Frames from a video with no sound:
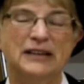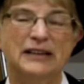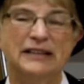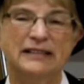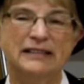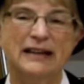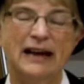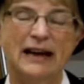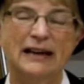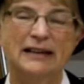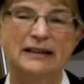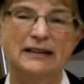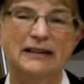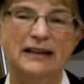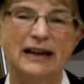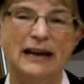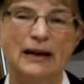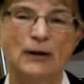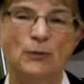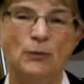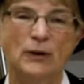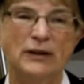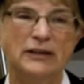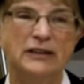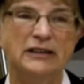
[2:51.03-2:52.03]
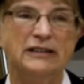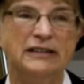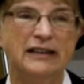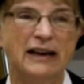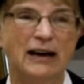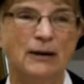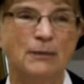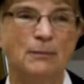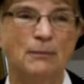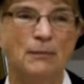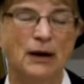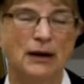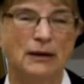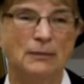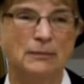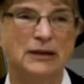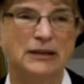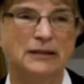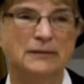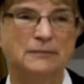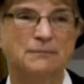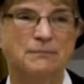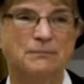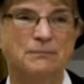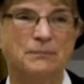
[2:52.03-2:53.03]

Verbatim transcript: decided that I wanted to help Mama.